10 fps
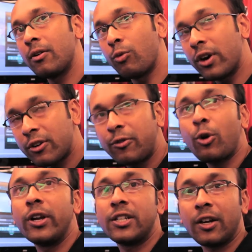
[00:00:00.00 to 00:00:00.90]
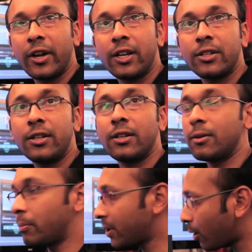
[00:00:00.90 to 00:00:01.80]
workflow integrated,
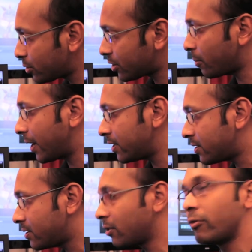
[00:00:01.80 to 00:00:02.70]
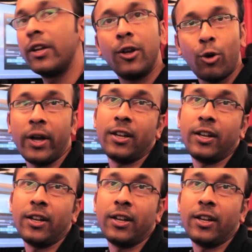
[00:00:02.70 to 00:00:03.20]
browser-based video